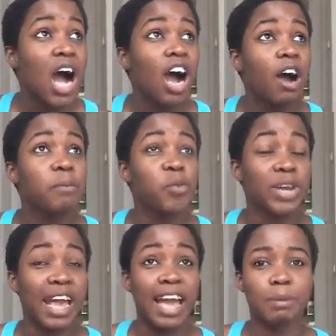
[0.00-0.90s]

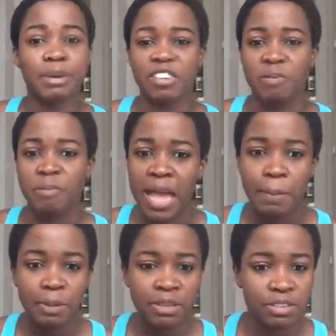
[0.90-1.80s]
When I had a bunch of
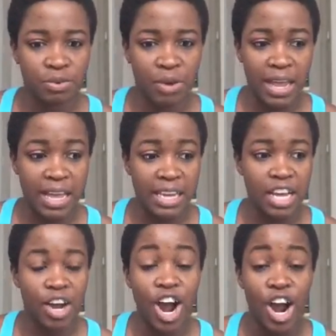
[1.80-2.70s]
papers to write and
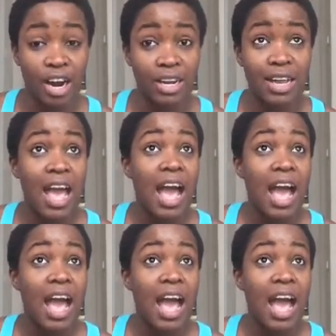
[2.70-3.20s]
it got hard,